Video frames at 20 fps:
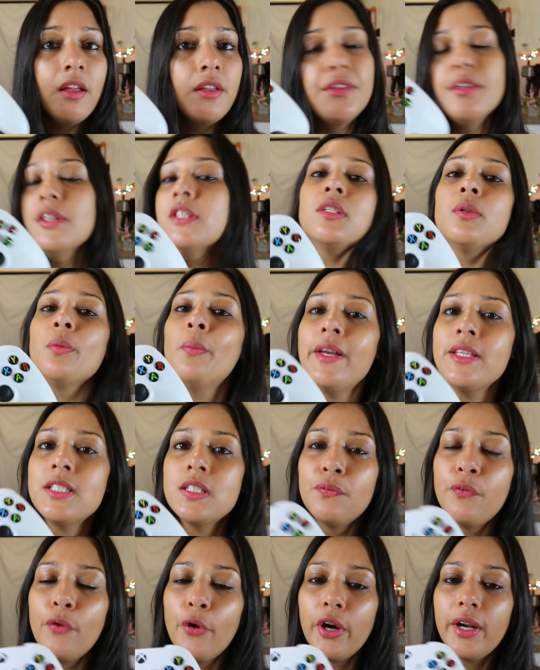This was
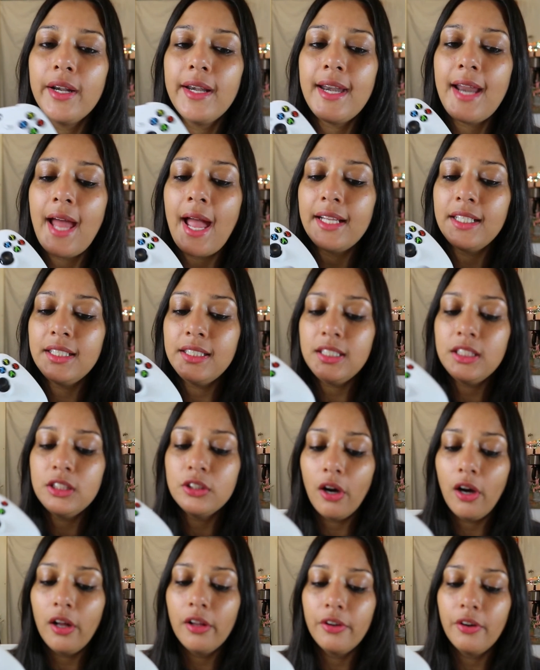for
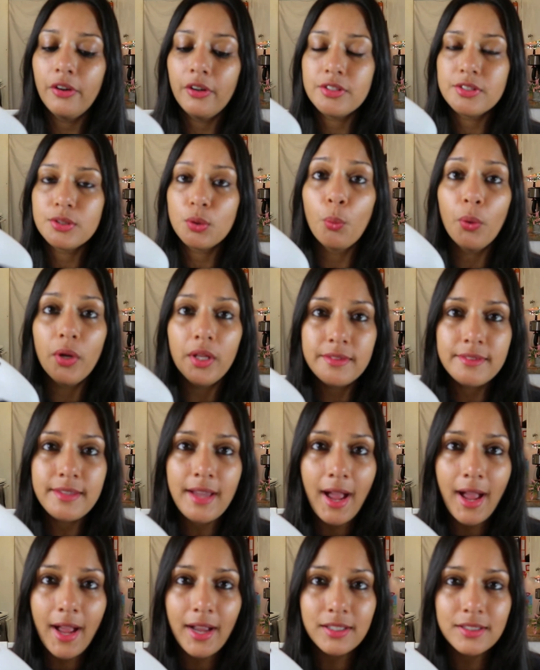$90 with
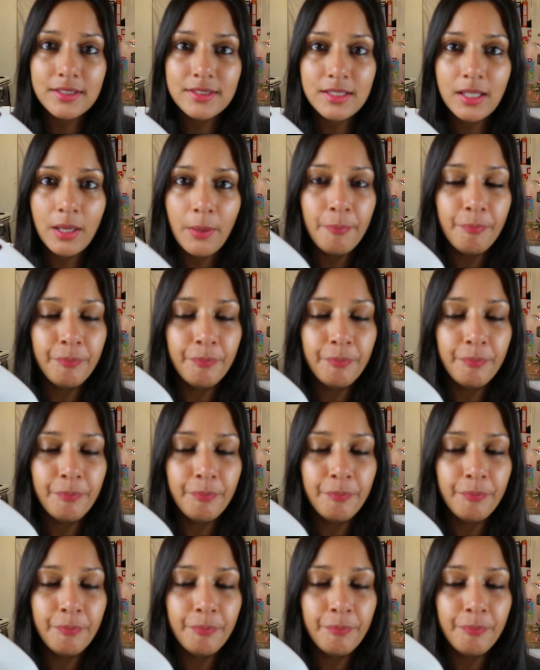tax.